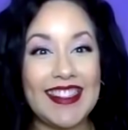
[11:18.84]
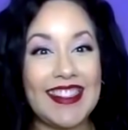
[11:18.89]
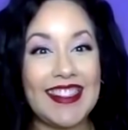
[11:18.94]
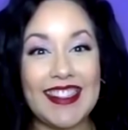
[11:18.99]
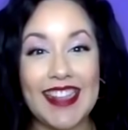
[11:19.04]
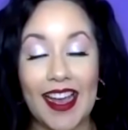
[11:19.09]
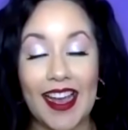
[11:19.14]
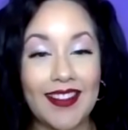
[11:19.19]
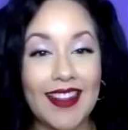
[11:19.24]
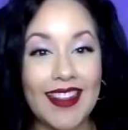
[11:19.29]

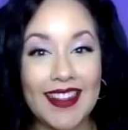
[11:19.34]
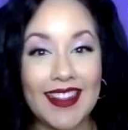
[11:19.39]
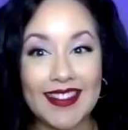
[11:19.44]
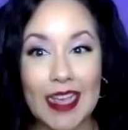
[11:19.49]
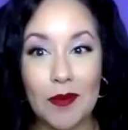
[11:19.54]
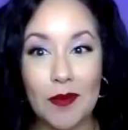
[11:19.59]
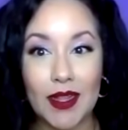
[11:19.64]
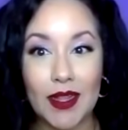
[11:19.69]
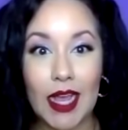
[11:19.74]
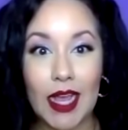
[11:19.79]
selling these
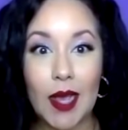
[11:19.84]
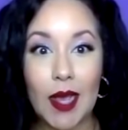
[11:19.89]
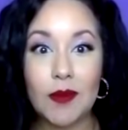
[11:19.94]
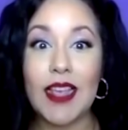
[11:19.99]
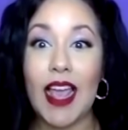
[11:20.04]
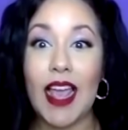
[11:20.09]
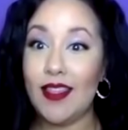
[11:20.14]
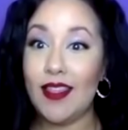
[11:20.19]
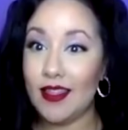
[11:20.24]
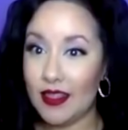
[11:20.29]
MLMs,
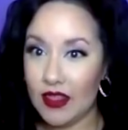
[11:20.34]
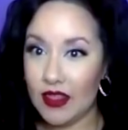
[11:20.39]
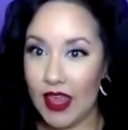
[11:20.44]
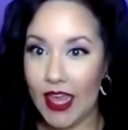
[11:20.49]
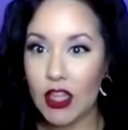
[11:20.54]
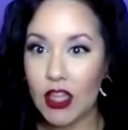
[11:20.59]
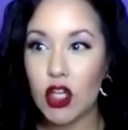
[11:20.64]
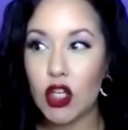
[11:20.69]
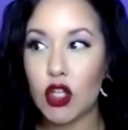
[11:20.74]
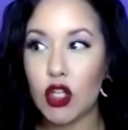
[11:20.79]
and they
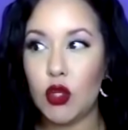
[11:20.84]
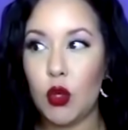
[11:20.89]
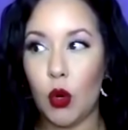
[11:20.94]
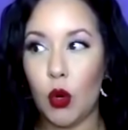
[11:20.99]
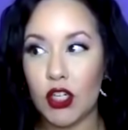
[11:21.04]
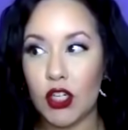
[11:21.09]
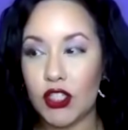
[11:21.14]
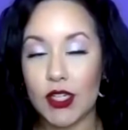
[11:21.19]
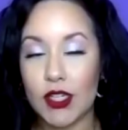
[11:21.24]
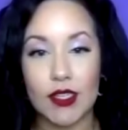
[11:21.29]
look
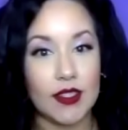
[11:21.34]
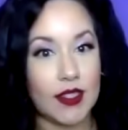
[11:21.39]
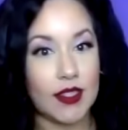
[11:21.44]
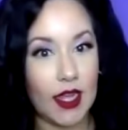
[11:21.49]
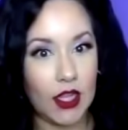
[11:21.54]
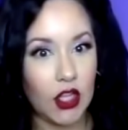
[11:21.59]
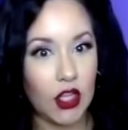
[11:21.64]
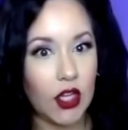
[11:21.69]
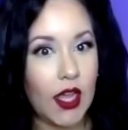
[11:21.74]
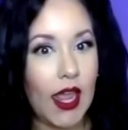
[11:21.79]
gorgeous, they
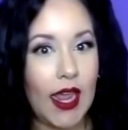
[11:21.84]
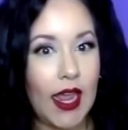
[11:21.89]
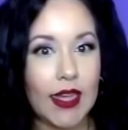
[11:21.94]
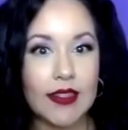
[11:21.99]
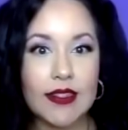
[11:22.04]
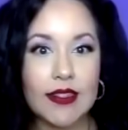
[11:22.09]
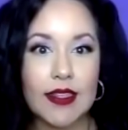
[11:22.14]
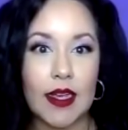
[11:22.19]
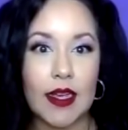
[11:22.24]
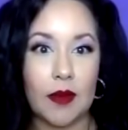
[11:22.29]
look
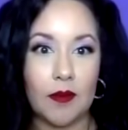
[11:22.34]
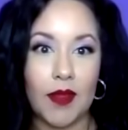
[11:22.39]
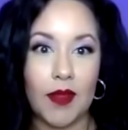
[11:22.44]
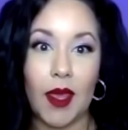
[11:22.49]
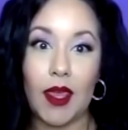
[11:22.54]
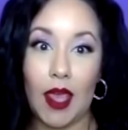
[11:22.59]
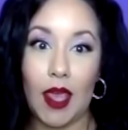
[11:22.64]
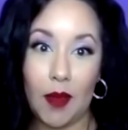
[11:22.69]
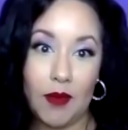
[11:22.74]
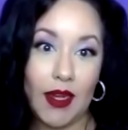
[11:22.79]
handsome. Like,
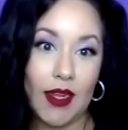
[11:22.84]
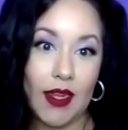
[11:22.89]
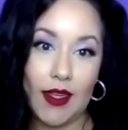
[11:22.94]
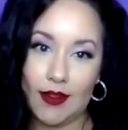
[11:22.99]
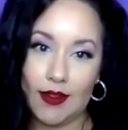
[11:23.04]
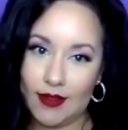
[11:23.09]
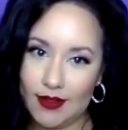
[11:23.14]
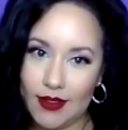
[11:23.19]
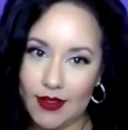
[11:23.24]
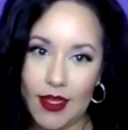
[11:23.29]
I mean,
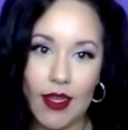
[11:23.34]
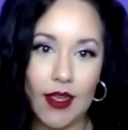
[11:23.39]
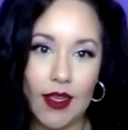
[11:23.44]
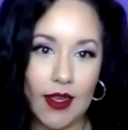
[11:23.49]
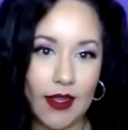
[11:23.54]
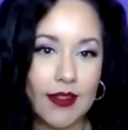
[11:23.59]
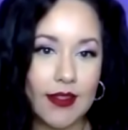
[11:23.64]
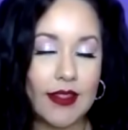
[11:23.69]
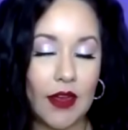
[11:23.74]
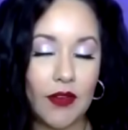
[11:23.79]

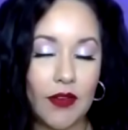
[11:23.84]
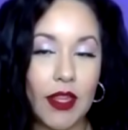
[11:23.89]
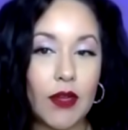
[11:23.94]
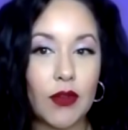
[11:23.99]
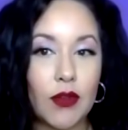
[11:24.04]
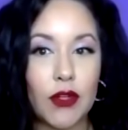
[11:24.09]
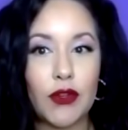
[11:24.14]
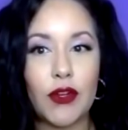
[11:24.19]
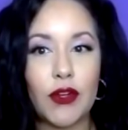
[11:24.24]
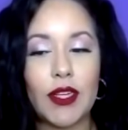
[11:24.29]
it's definitely a
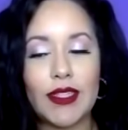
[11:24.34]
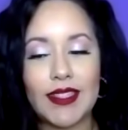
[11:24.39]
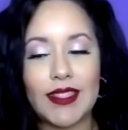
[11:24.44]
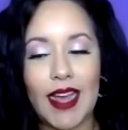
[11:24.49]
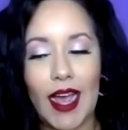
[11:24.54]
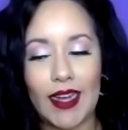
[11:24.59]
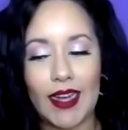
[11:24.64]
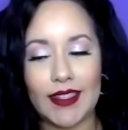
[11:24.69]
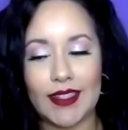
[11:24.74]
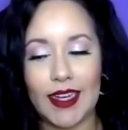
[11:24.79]
recruiting
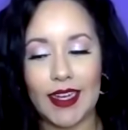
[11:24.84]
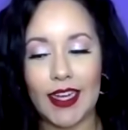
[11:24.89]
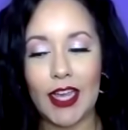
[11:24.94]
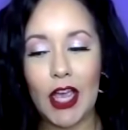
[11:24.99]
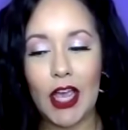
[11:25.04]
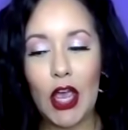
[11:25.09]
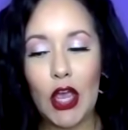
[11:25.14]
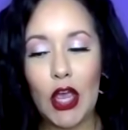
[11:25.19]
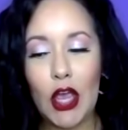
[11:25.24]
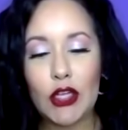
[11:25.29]
tactic.
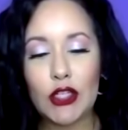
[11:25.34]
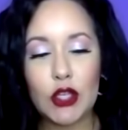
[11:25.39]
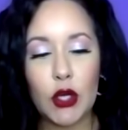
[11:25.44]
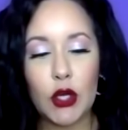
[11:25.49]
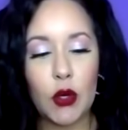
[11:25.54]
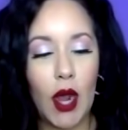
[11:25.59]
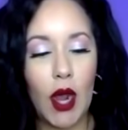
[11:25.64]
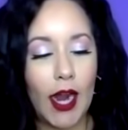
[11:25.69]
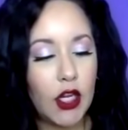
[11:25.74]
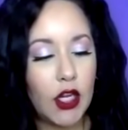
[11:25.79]
So, I
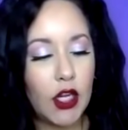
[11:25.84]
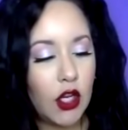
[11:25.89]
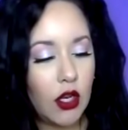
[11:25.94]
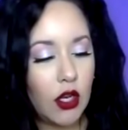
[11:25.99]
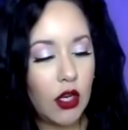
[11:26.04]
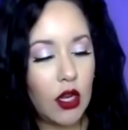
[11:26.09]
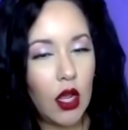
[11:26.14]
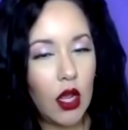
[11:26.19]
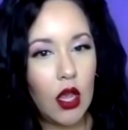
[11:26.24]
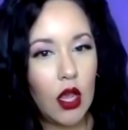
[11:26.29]
mean, I hate to
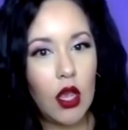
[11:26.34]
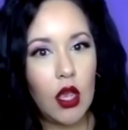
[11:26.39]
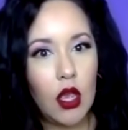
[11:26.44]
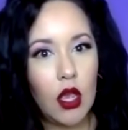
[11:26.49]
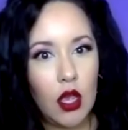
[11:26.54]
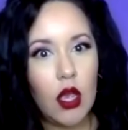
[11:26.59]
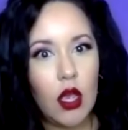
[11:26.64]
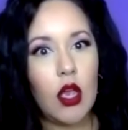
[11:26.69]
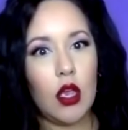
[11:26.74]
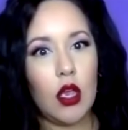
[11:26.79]
say this,
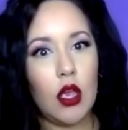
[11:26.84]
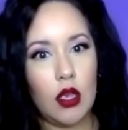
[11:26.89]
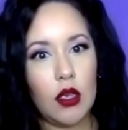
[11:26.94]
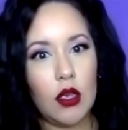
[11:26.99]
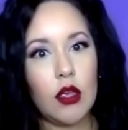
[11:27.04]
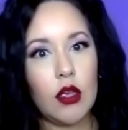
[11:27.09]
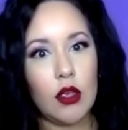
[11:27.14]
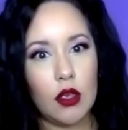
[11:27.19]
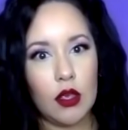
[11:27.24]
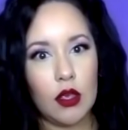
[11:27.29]
but sex
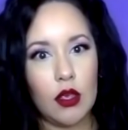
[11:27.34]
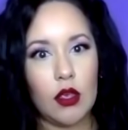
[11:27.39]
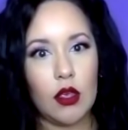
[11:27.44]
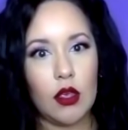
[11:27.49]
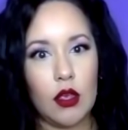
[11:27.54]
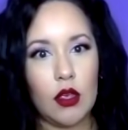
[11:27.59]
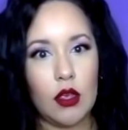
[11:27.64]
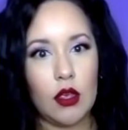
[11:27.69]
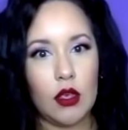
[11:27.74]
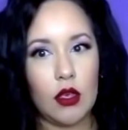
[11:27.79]
sells,
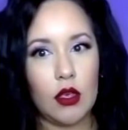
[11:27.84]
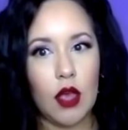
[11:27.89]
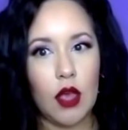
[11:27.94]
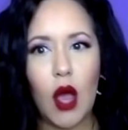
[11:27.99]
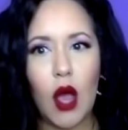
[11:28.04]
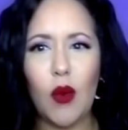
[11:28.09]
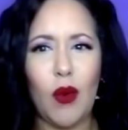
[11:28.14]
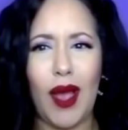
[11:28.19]
you know?